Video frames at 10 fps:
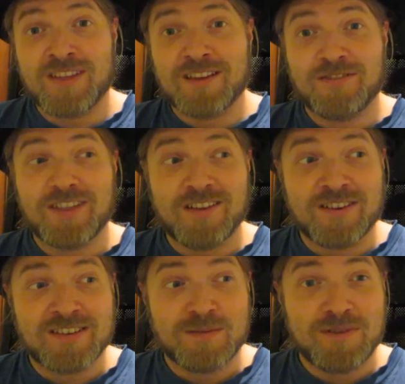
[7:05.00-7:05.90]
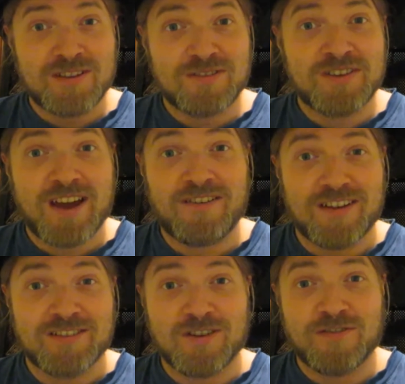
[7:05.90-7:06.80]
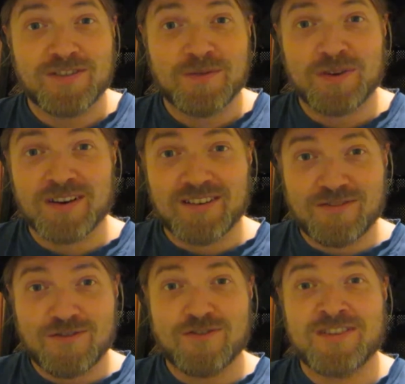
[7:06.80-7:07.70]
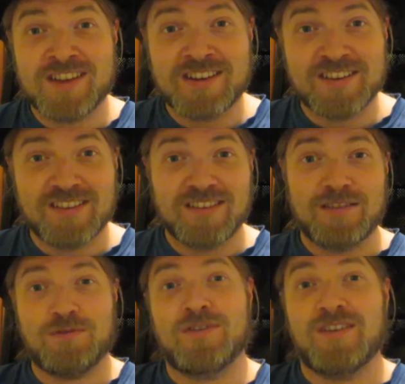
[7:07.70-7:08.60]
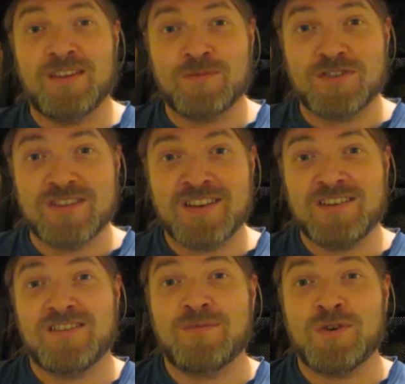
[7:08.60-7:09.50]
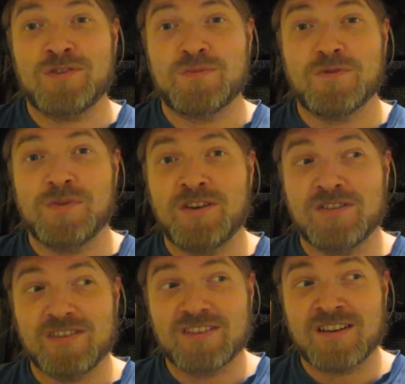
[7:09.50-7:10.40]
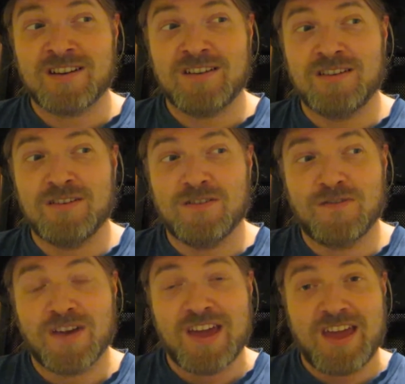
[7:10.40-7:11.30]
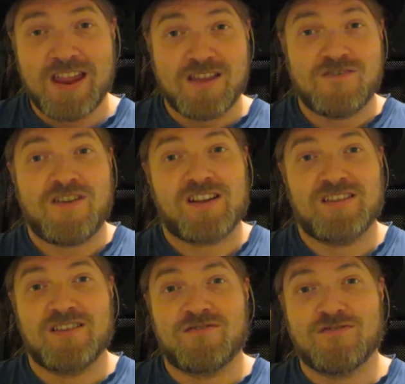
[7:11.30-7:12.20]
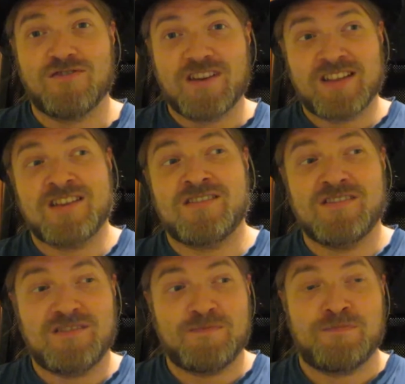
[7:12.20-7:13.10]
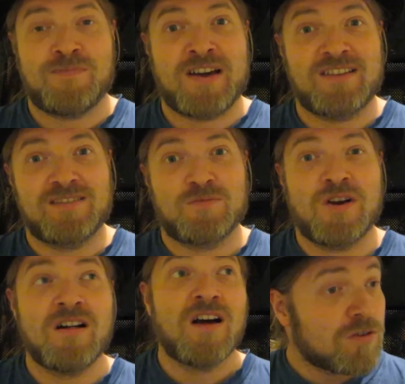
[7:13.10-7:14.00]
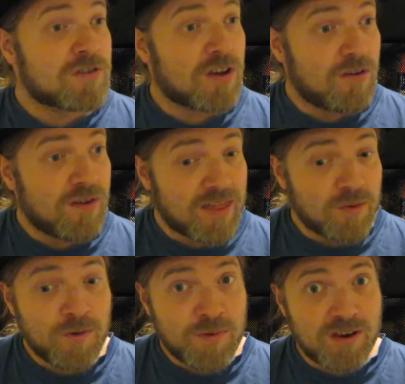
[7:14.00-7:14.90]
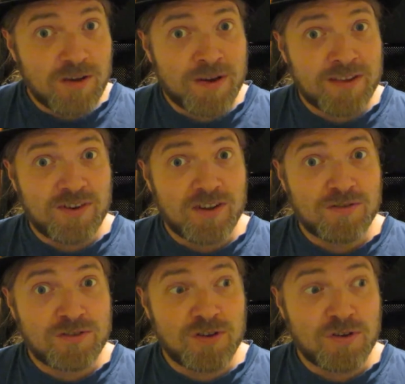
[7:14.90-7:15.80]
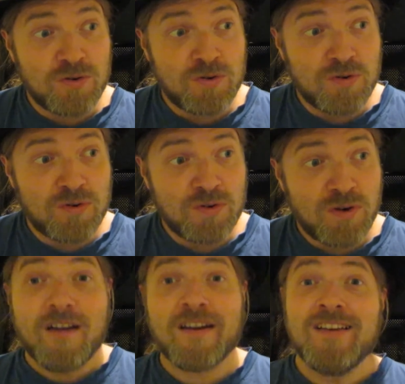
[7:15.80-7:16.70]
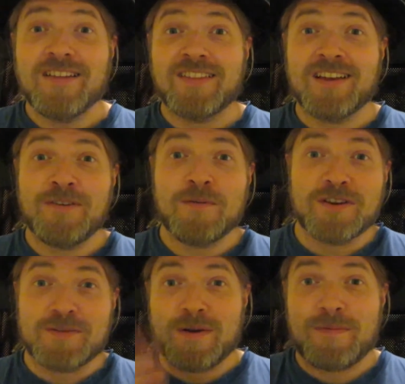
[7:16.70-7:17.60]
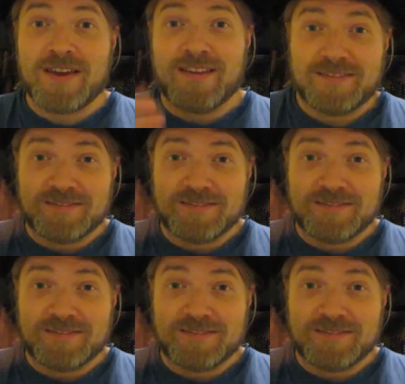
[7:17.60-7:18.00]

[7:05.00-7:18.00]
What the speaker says: think it's really interesting. Please do share it and stuff, because I want to draw attention to it, as much attention as possible, because it's kind of indirectly drawing attention to Paz as well. Also, yeah, there will be a new Paz video soon. Okay, thanks very much, bye bye.